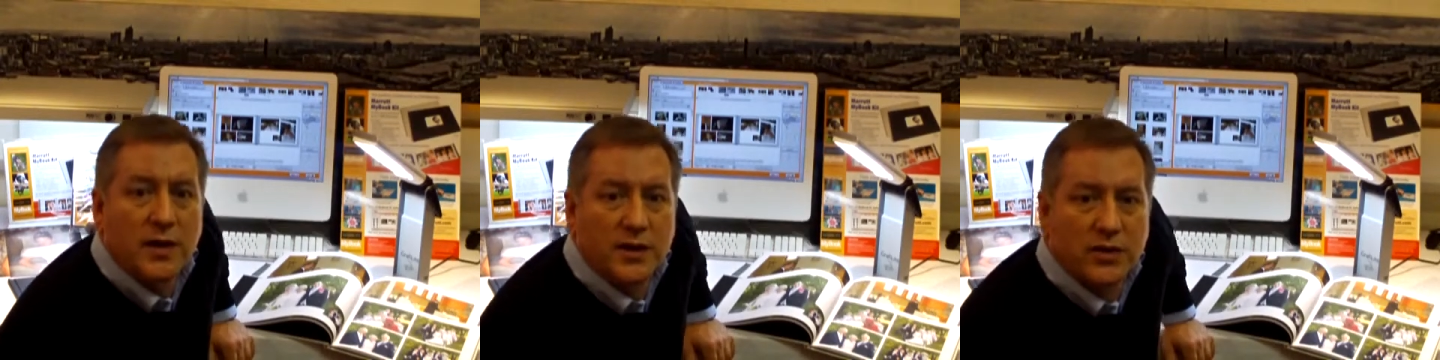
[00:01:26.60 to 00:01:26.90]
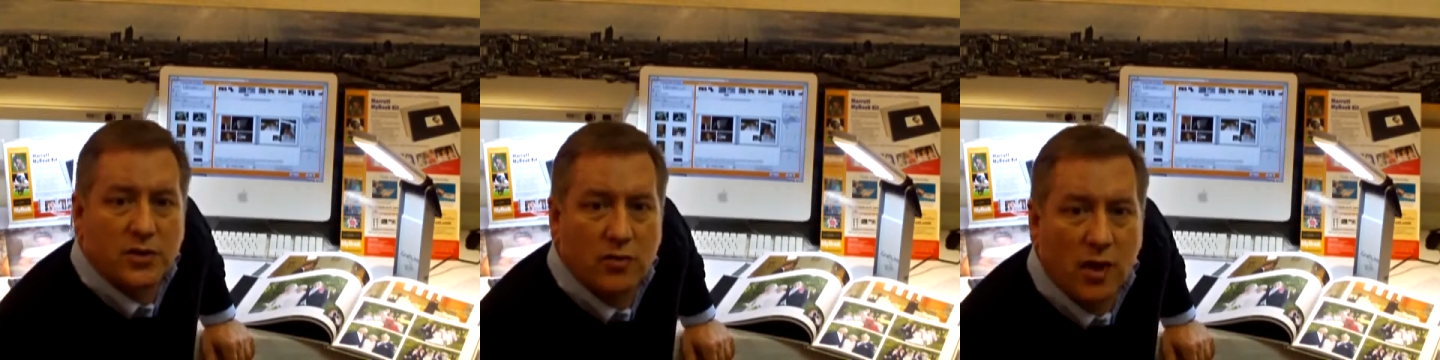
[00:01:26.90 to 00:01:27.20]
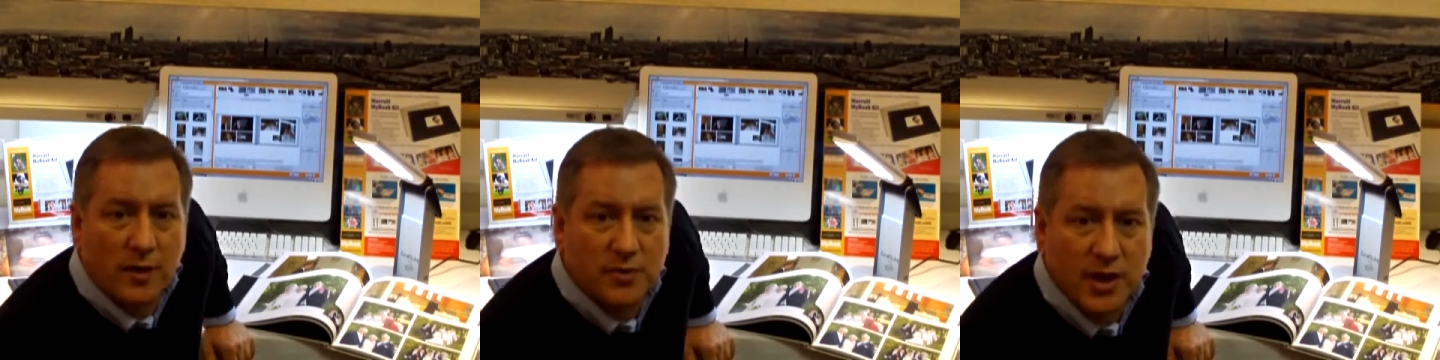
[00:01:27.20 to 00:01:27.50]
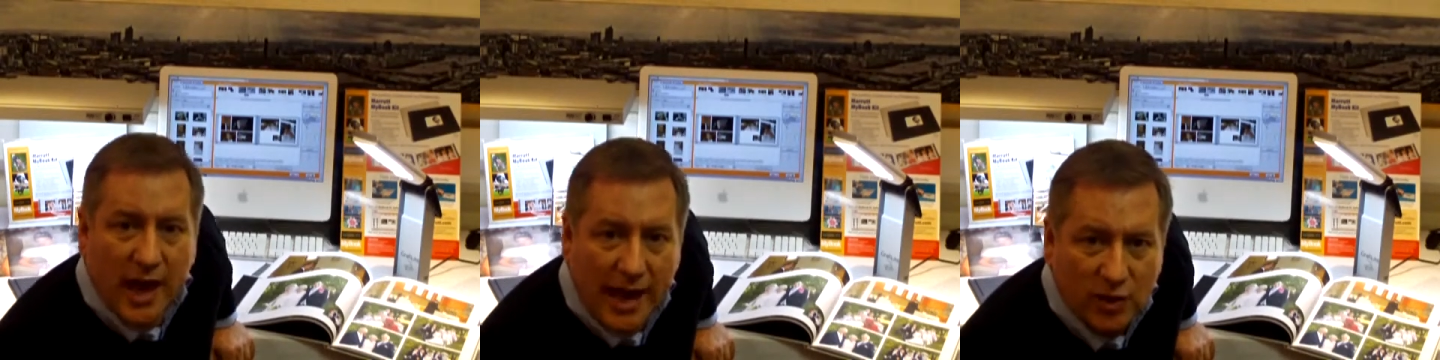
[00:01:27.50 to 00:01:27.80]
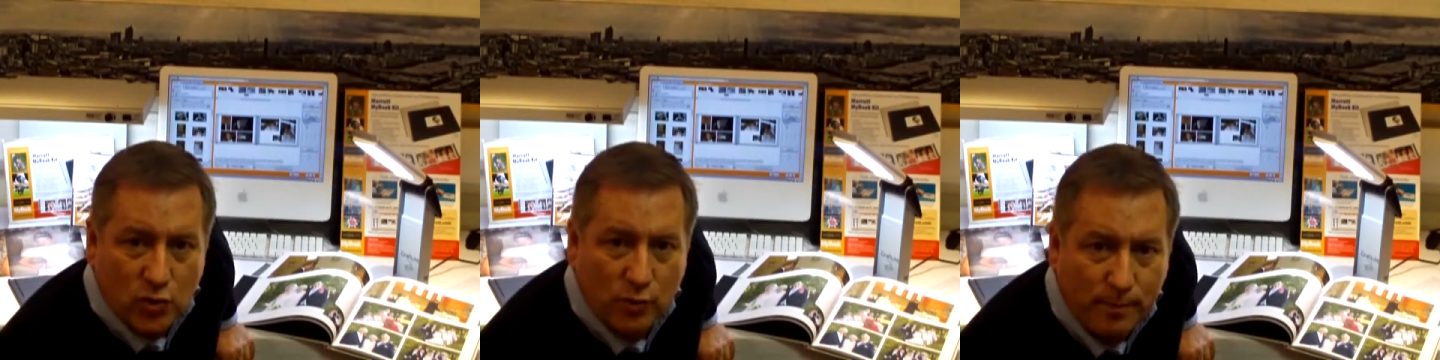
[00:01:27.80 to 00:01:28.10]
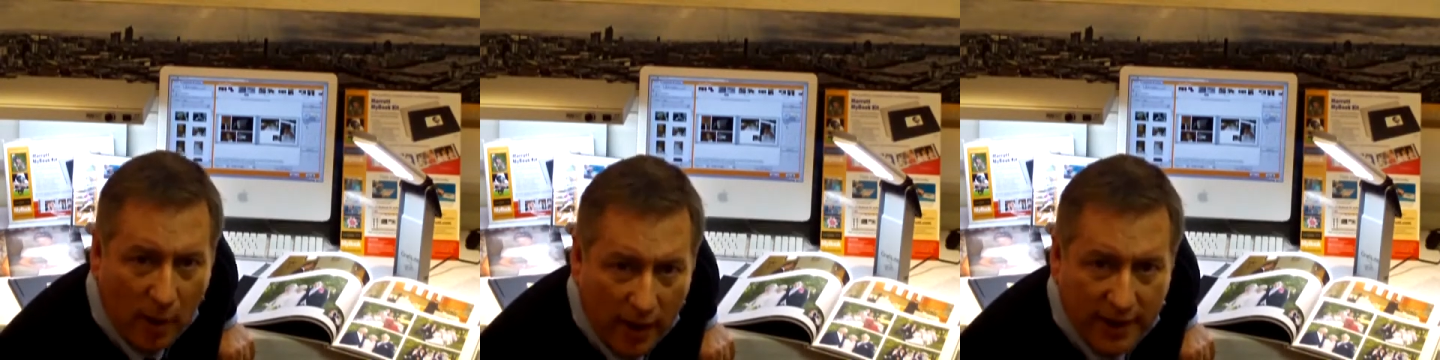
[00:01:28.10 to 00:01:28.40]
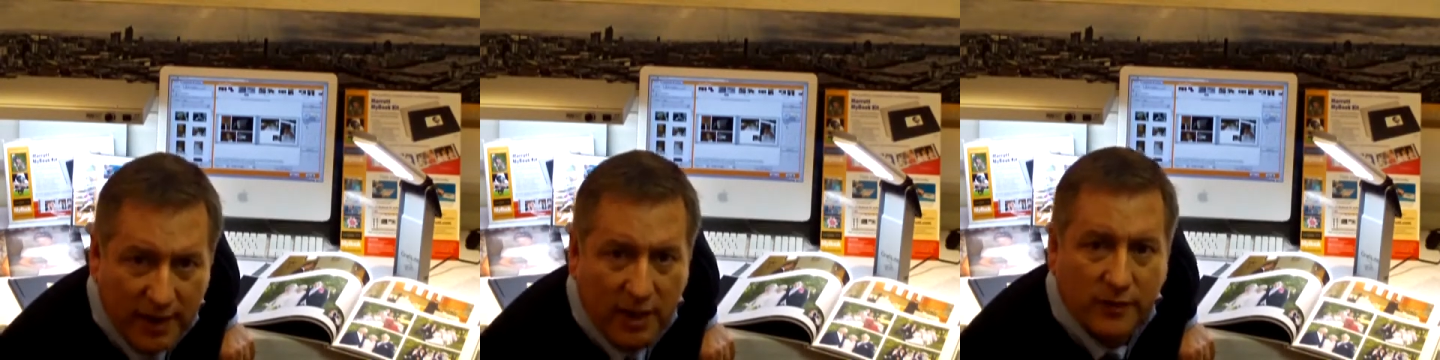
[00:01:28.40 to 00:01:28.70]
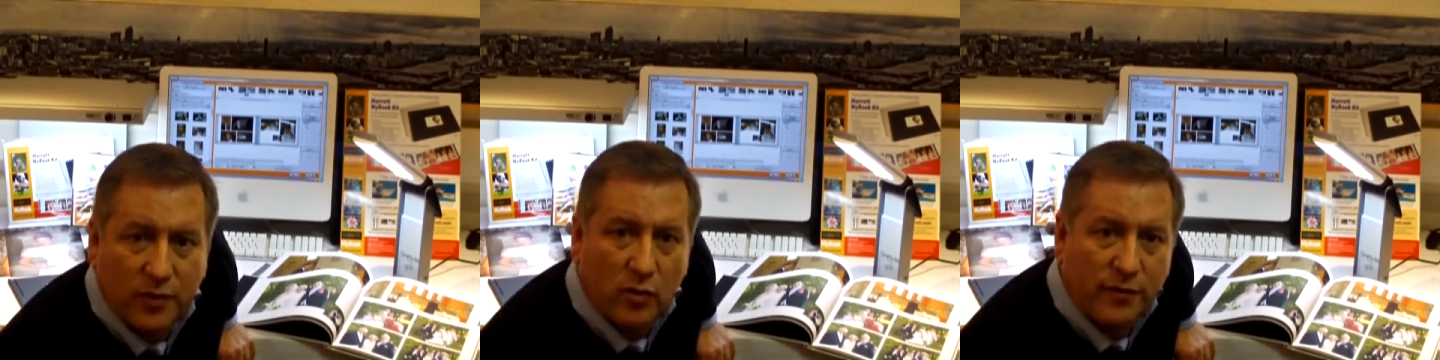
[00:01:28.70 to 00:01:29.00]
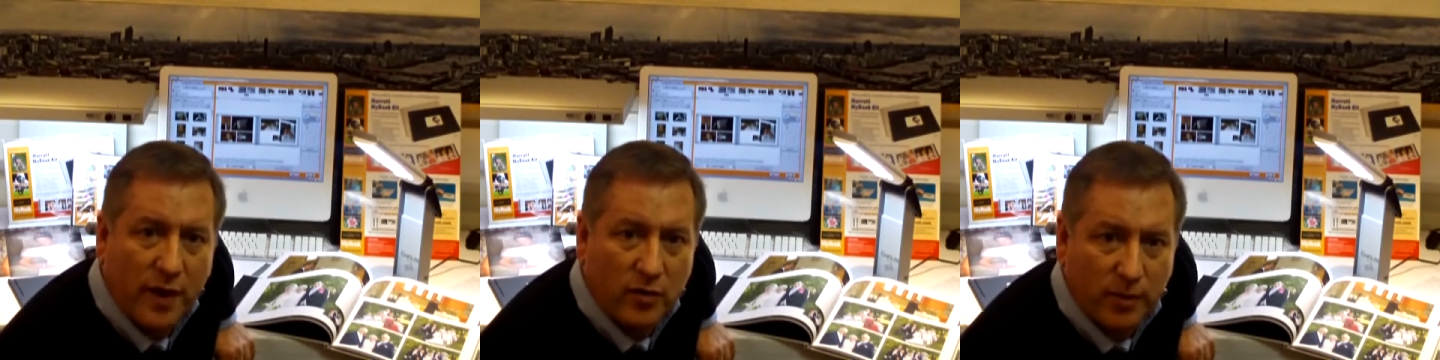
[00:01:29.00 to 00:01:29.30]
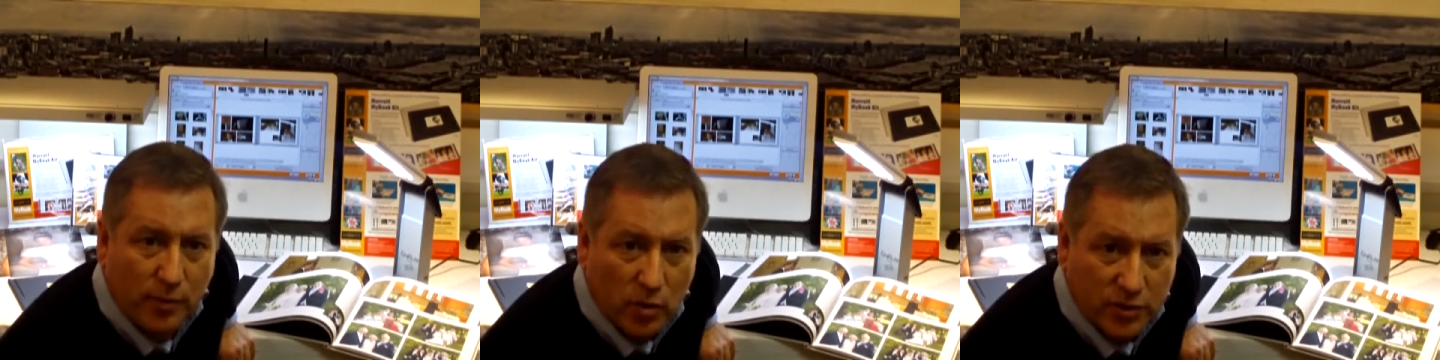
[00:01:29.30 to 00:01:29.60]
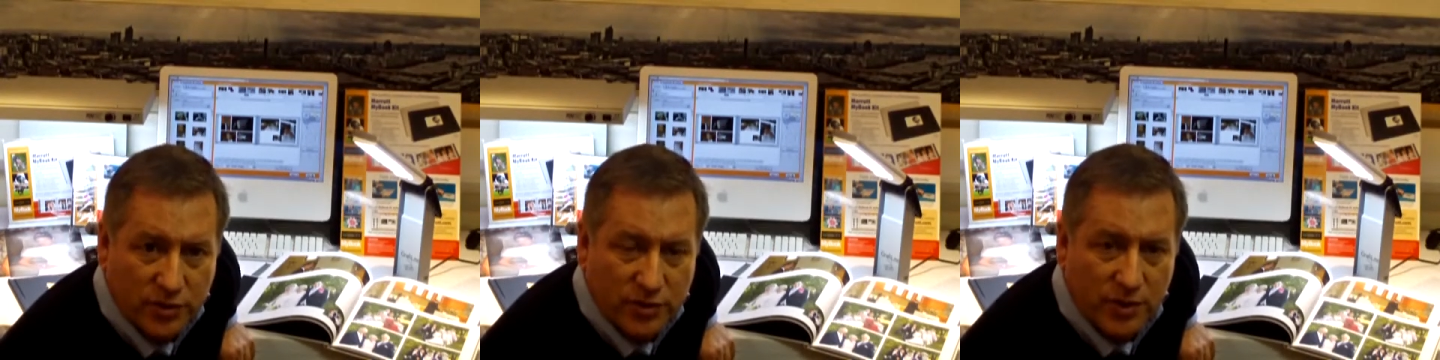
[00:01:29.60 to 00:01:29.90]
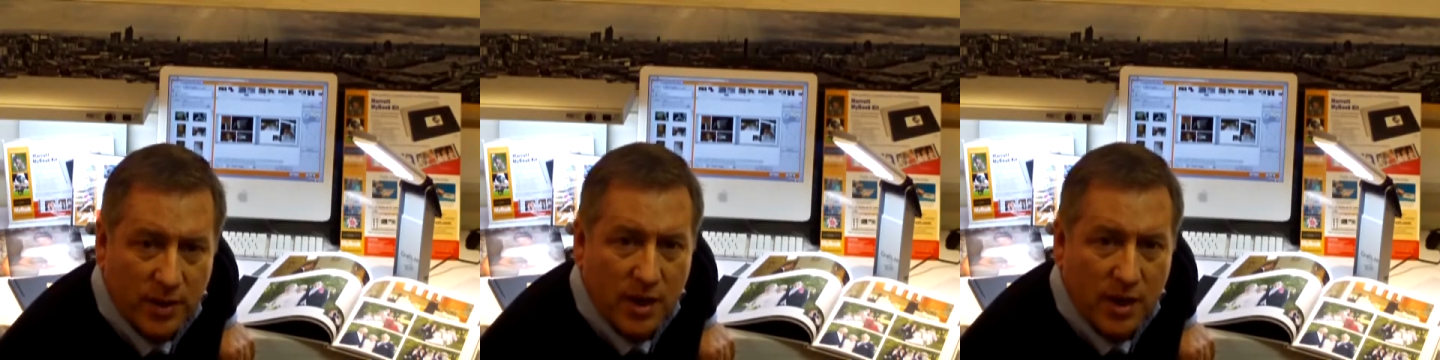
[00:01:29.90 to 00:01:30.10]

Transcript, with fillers: describes the actual binding of your photo books.